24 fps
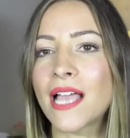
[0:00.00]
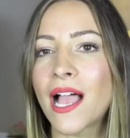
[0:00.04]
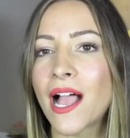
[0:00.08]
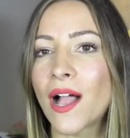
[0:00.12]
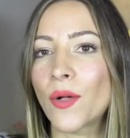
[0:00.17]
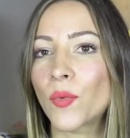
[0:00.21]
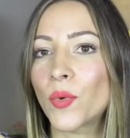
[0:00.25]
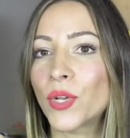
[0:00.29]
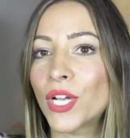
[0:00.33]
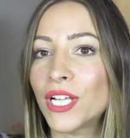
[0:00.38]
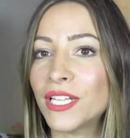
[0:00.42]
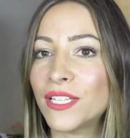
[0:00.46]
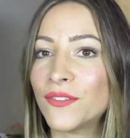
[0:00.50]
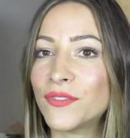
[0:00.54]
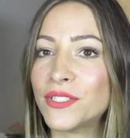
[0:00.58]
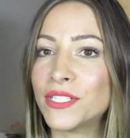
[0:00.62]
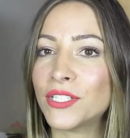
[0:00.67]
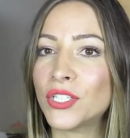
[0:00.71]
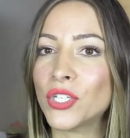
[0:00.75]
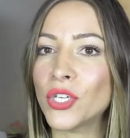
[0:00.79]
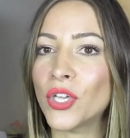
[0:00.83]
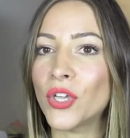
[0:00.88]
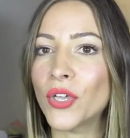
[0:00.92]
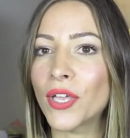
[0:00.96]
Uh, when I lived
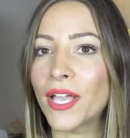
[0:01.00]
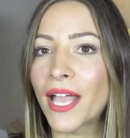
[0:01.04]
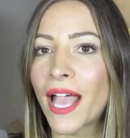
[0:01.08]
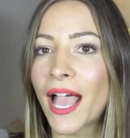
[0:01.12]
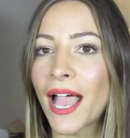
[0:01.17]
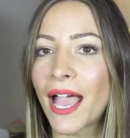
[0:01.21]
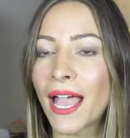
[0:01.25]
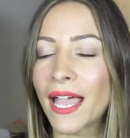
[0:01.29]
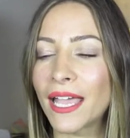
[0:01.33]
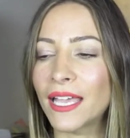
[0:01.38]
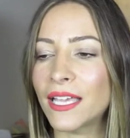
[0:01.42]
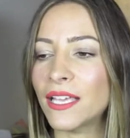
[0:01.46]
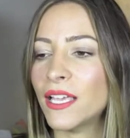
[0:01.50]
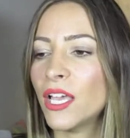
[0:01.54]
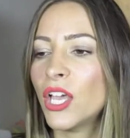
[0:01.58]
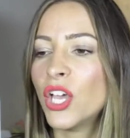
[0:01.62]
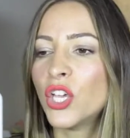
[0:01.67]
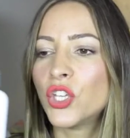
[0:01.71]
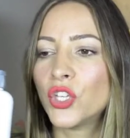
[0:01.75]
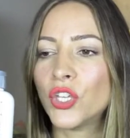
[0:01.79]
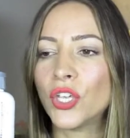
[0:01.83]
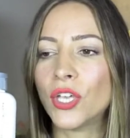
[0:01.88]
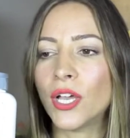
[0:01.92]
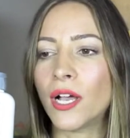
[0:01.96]
in the UK,
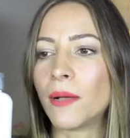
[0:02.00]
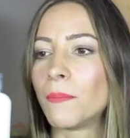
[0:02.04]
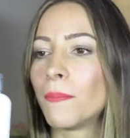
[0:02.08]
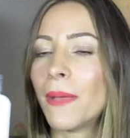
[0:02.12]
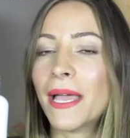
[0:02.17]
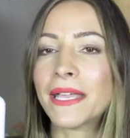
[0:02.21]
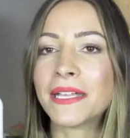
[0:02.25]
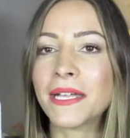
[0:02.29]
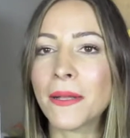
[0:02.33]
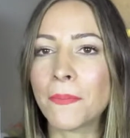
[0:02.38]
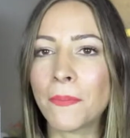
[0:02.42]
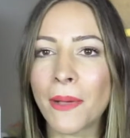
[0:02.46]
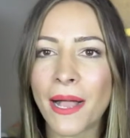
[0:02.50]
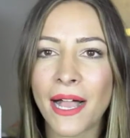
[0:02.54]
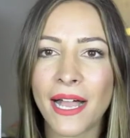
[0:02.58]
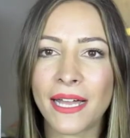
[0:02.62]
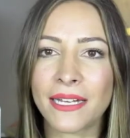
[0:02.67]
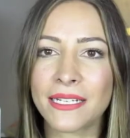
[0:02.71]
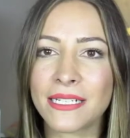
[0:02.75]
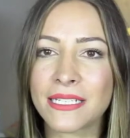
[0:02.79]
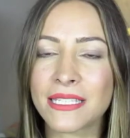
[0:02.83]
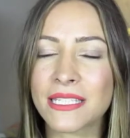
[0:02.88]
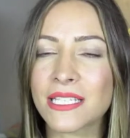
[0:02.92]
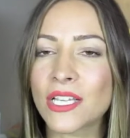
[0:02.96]
uh, makeup
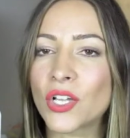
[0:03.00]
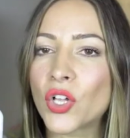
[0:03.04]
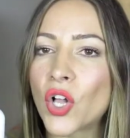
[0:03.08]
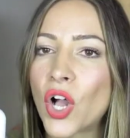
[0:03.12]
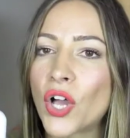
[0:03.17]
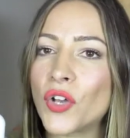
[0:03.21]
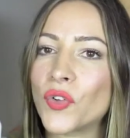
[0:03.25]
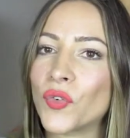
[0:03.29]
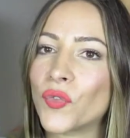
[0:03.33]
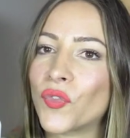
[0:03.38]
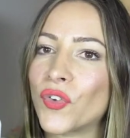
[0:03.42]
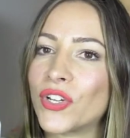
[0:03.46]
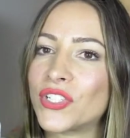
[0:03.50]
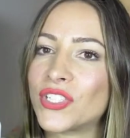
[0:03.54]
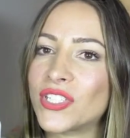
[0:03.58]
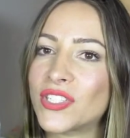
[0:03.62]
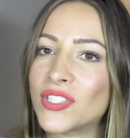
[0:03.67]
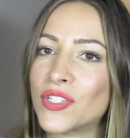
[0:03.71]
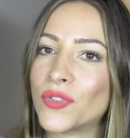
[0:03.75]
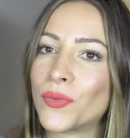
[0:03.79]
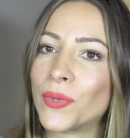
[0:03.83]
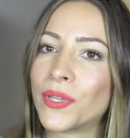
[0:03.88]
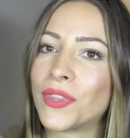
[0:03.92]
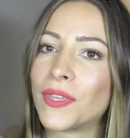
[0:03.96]
artists can kind of
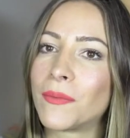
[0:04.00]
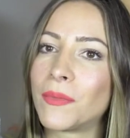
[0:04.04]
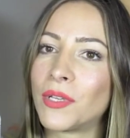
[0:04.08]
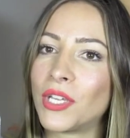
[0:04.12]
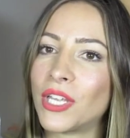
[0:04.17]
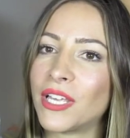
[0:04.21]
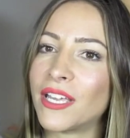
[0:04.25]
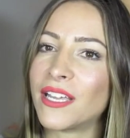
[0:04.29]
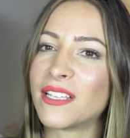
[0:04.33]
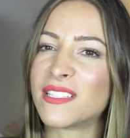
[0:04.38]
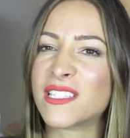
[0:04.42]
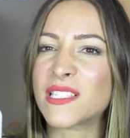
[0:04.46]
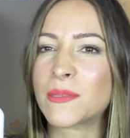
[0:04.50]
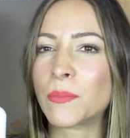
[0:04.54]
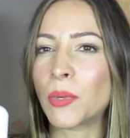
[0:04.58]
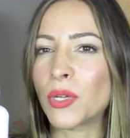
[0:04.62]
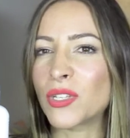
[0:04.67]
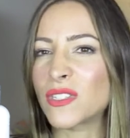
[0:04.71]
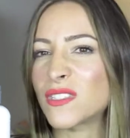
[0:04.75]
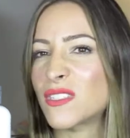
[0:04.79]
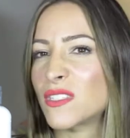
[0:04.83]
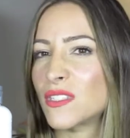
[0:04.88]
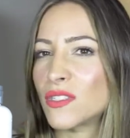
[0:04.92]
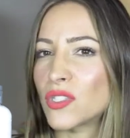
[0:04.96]
register with them and you get
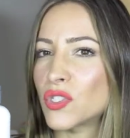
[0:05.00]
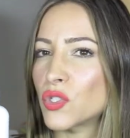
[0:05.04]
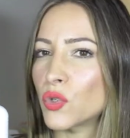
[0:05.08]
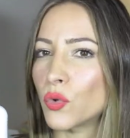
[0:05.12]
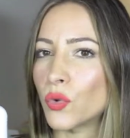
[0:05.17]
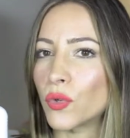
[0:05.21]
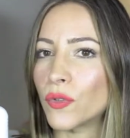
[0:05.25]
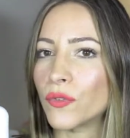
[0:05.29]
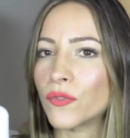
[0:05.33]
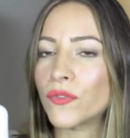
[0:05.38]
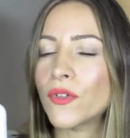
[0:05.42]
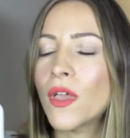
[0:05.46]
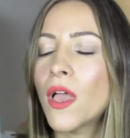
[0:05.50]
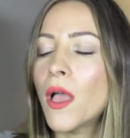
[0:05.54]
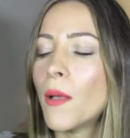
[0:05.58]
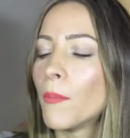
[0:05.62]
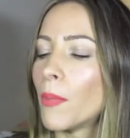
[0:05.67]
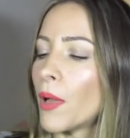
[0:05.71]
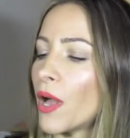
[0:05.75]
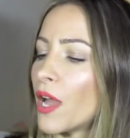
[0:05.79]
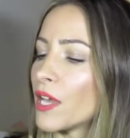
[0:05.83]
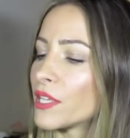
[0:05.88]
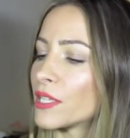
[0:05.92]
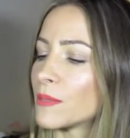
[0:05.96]
sponsored sort of
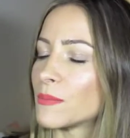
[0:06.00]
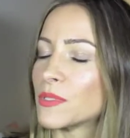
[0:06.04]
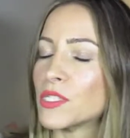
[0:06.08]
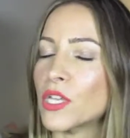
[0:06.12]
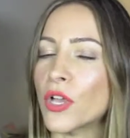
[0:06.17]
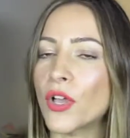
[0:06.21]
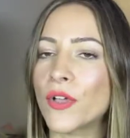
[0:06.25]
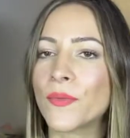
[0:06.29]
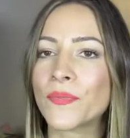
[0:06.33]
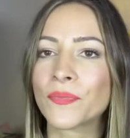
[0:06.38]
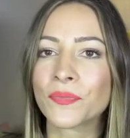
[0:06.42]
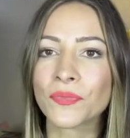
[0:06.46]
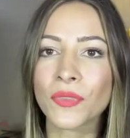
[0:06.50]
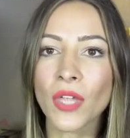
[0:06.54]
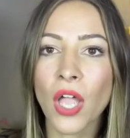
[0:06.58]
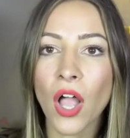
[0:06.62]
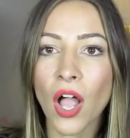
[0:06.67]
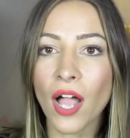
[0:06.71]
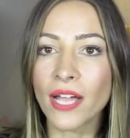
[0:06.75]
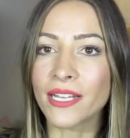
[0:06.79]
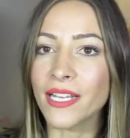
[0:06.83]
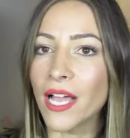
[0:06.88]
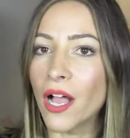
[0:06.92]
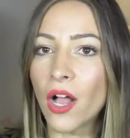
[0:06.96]
by them. So
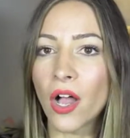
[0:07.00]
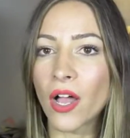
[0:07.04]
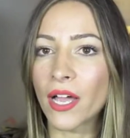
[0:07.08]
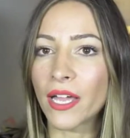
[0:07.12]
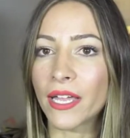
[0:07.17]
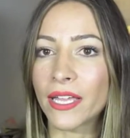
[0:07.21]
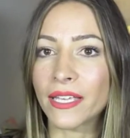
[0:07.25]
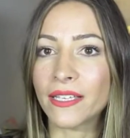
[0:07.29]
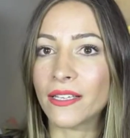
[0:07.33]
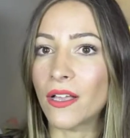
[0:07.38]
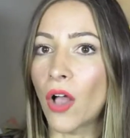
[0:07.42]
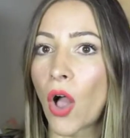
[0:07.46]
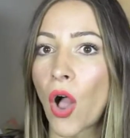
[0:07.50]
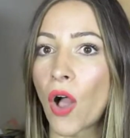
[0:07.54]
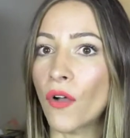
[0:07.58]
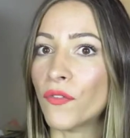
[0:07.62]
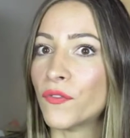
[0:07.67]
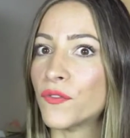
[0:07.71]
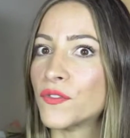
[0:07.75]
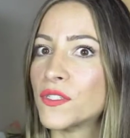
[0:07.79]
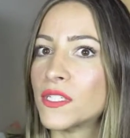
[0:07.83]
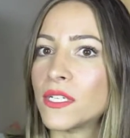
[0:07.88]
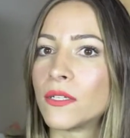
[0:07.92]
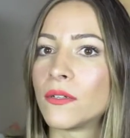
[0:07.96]
I, I
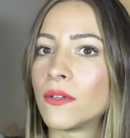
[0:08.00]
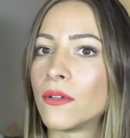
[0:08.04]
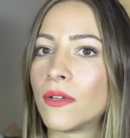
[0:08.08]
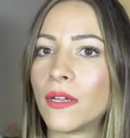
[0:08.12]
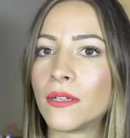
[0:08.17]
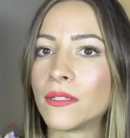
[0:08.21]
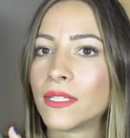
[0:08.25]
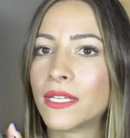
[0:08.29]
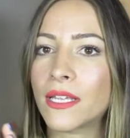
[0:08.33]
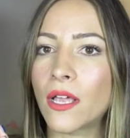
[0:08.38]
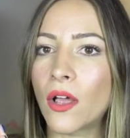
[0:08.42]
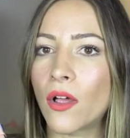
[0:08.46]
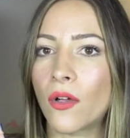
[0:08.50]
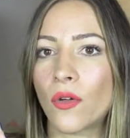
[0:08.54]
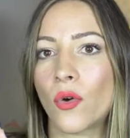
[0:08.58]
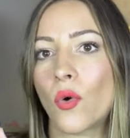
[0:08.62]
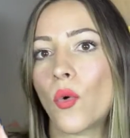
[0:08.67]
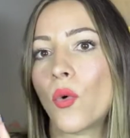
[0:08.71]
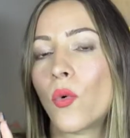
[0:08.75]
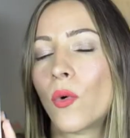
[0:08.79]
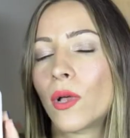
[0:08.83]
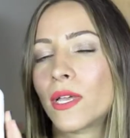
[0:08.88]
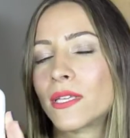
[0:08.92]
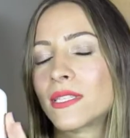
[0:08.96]
often and I uh,
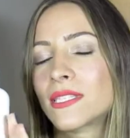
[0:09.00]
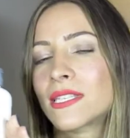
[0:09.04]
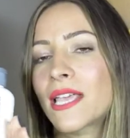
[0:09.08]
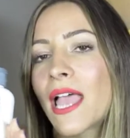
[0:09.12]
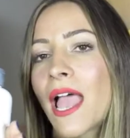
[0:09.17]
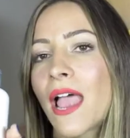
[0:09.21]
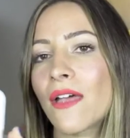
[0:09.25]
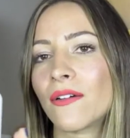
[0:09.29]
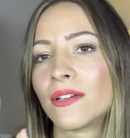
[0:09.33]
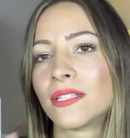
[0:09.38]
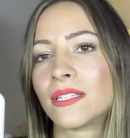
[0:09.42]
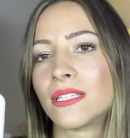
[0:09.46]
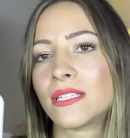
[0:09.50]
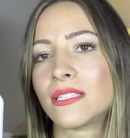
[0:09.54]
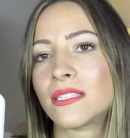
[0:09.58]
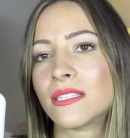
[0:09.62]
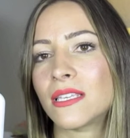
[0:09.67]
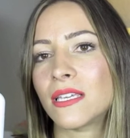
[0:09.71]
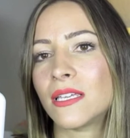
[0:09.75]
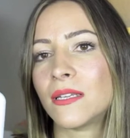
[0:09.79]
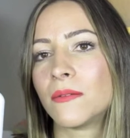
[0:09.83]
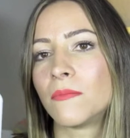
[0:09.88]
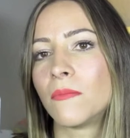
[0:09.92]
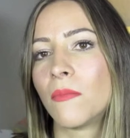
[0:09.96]
always carry this
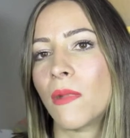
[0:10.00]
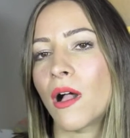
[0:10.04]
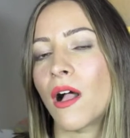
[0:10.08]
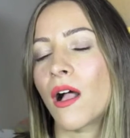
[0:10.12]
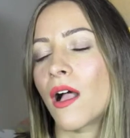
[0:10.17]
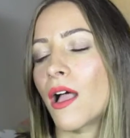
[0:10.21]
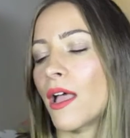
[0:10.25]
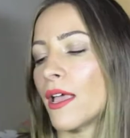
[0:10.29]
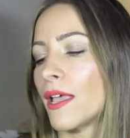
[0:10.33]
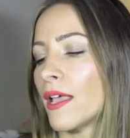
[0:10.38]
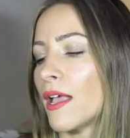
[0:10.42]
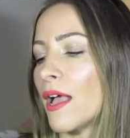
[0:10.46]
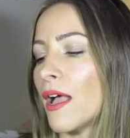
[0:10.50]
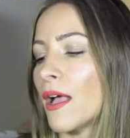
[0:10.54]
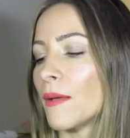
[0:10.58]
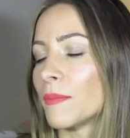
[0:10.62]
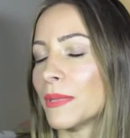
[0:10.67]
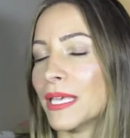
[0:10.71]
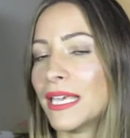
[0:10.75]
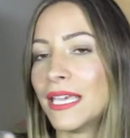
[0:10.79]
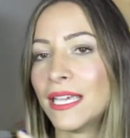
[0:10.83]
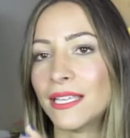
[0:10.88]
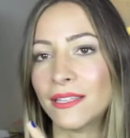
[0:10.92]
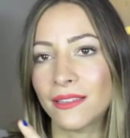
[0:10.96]
in my um,
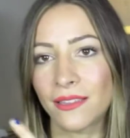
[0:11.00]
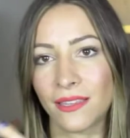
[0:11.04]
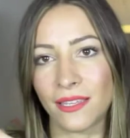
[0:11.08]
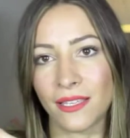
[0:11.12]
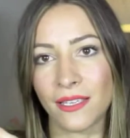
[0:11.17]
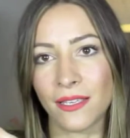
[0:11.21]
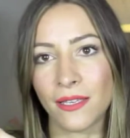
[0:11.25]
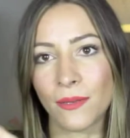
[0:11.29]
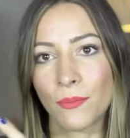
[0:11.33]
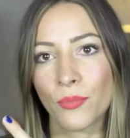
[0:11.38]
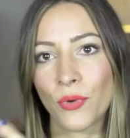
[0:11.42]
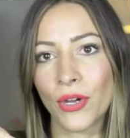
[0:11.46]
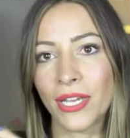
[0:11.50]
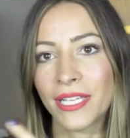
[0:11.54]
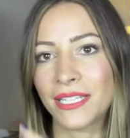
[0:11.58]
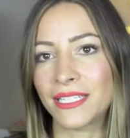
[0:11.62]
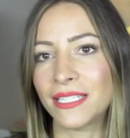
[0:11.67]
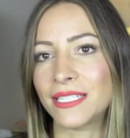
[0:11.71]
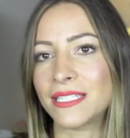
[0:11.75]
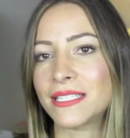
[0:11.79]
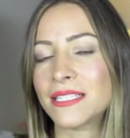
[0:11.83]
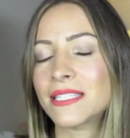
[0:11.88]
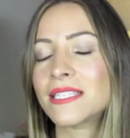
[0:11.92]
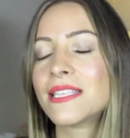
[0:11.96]
kit, the
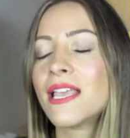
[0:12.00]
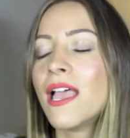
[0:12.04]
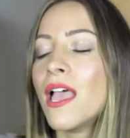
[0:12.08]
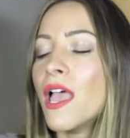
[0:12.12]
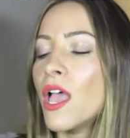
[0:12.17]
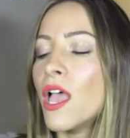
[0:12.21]
pre-cleanse.